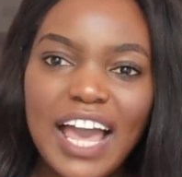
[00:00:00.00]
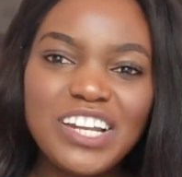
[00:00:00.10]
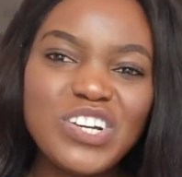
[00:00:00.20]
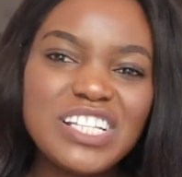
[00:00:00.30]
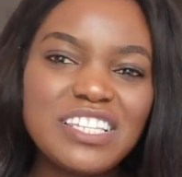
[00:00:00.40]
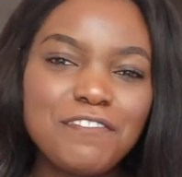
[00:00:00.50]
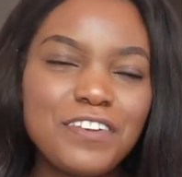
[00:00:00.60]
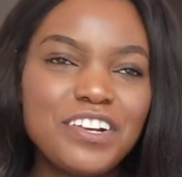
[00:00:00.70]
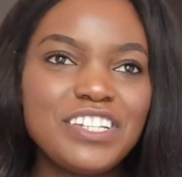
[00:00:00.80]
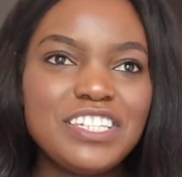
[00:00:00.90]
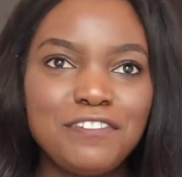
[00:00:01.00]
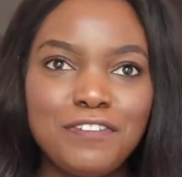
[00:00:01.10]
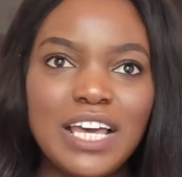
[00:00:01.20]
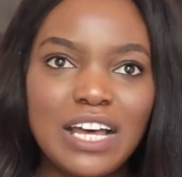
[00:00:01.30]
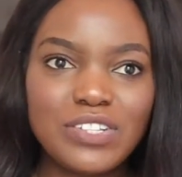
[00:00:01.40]
I know it's a very
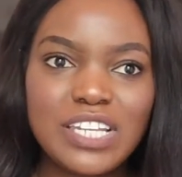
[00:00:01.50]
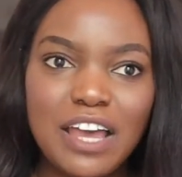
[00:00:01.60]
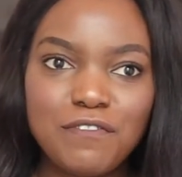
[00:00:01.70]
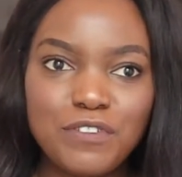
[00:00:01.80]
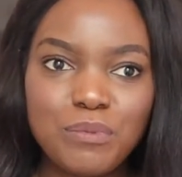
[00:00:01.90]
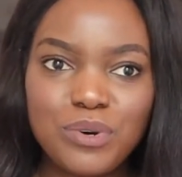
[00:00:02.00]
difficult time for